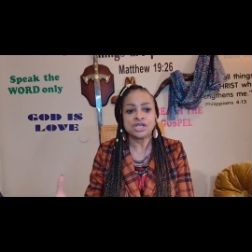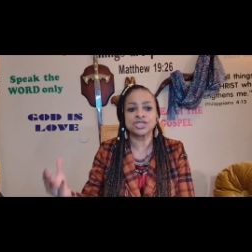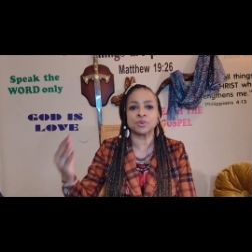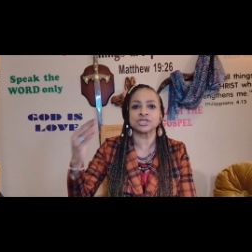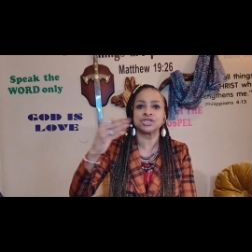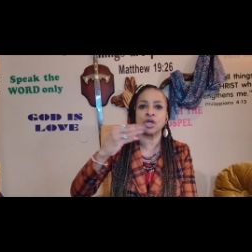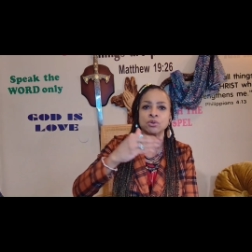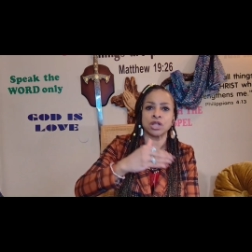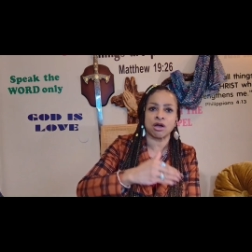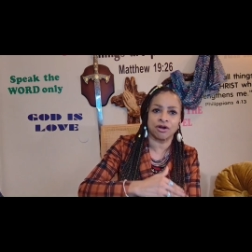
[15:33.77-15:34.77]
So it's
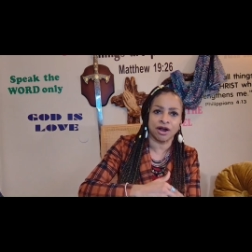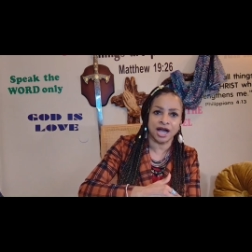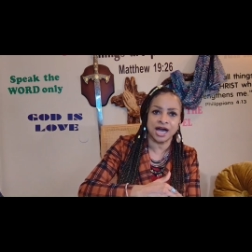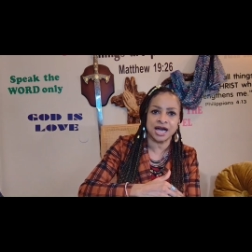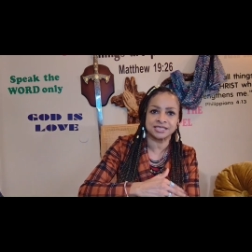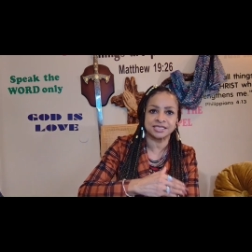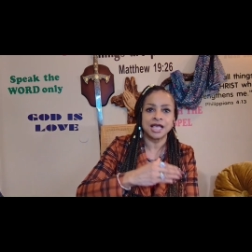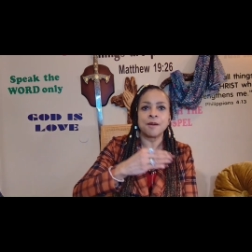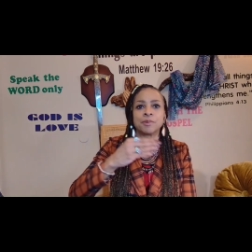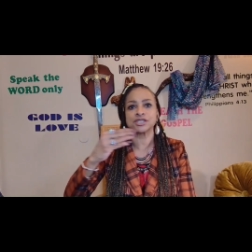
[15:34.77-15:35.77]
no longer us,
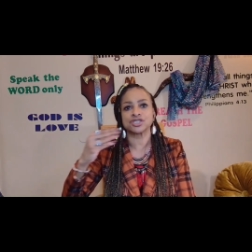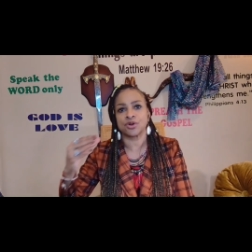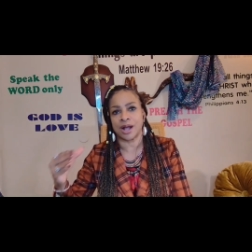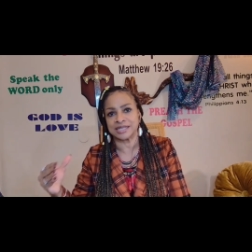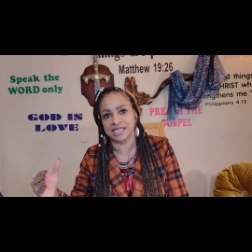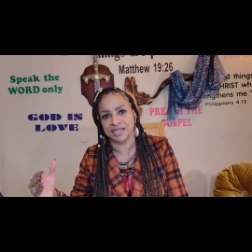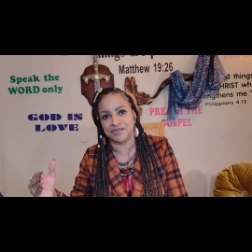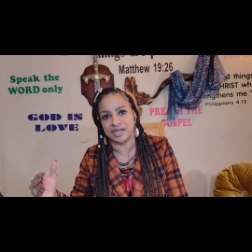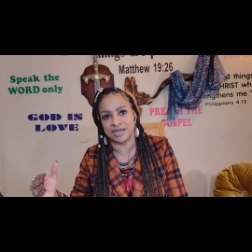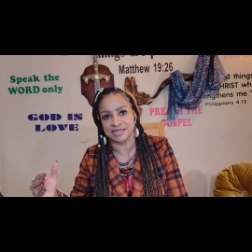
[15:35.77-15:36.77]
but it's Christ
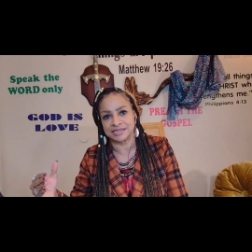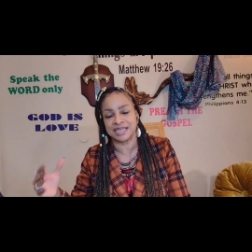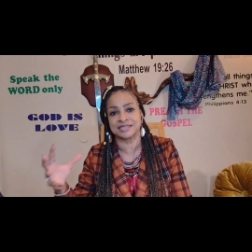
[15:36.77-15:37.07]
living in us.